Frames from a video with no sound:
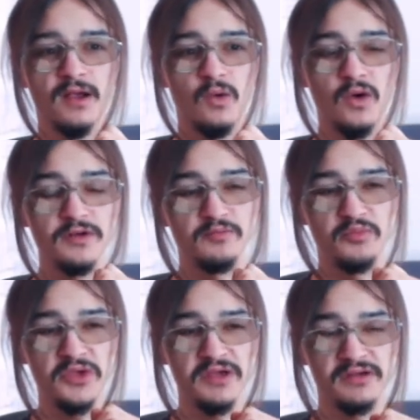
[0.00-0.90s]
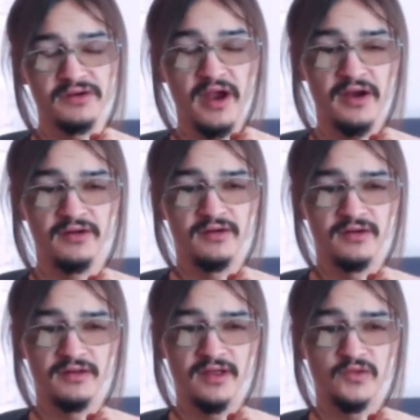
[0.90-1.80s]
one big
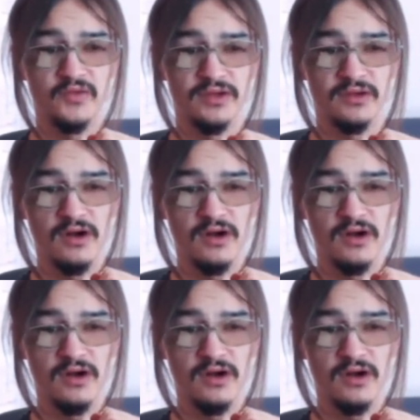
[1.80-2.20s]
error that we